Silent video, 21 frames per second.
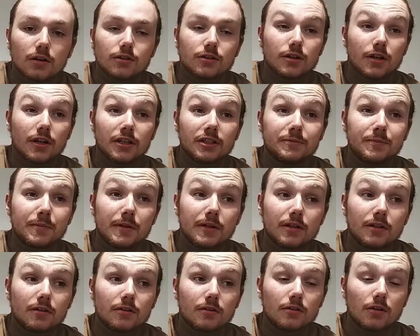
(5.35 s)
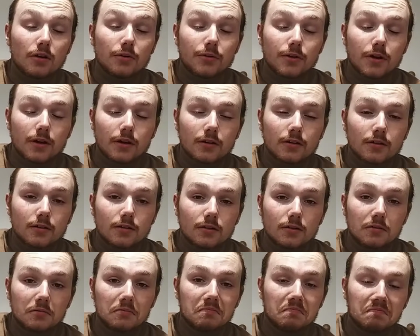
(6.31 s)
Today's been okay,
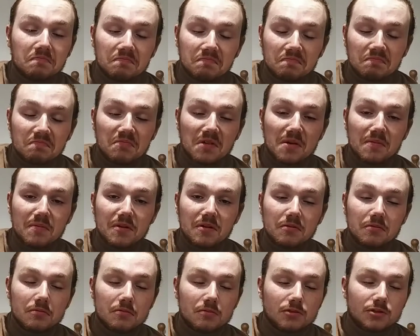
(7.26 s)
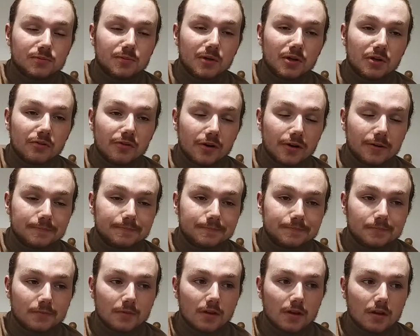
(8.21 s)
maybe. It's been alright.
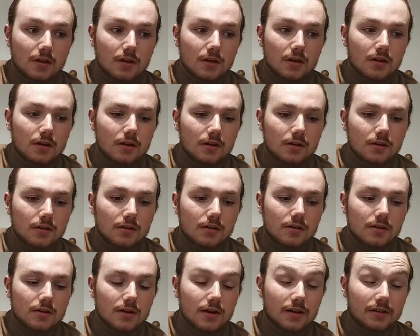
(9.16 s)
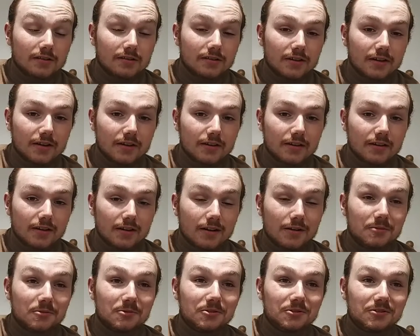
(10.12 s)
Yesterday
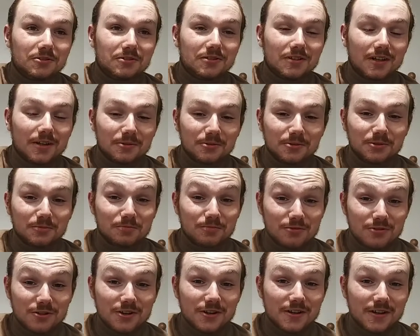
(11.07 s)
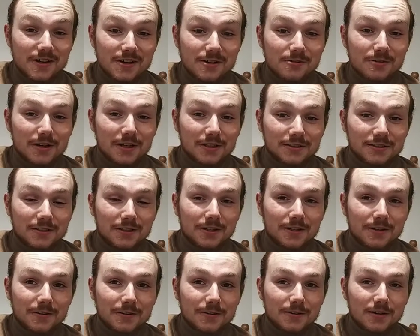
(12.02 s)
I was pretty ill last
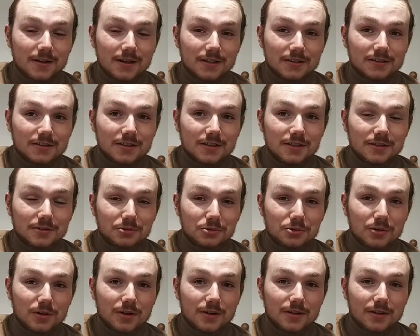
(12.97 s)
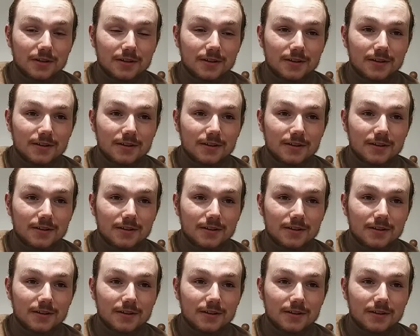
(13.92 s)
night, actually. It was quite